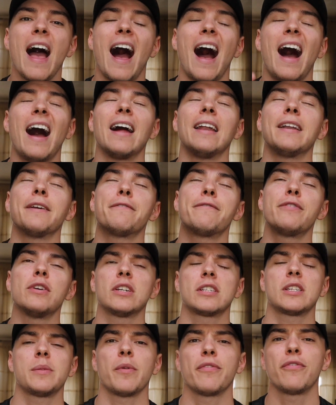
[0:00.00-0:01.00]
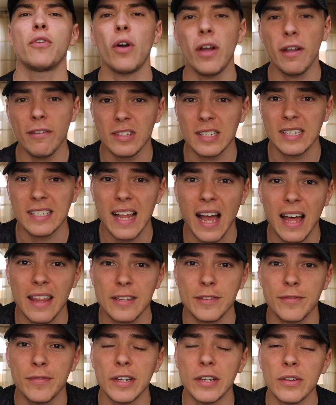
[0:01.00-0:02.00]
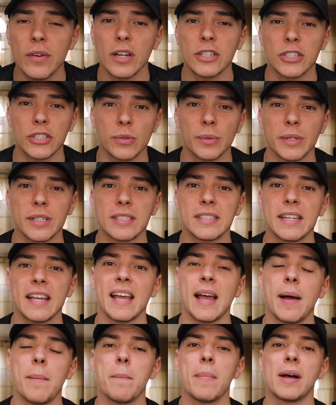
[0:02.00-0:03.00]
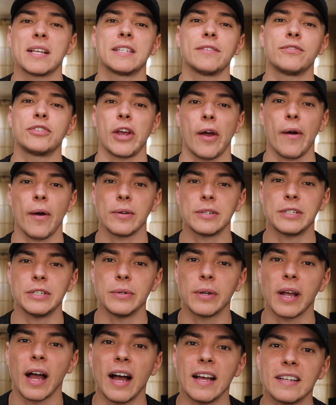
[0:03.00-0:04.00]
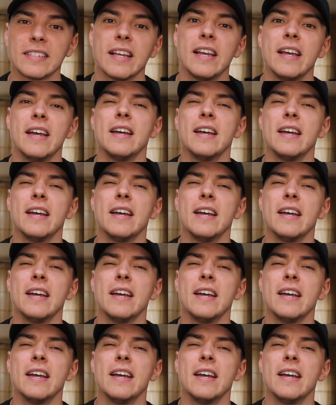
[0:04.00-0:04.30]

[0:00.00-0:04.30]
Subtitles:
And firstly, before I even start this video, I just want to say a massive shout out to you guys.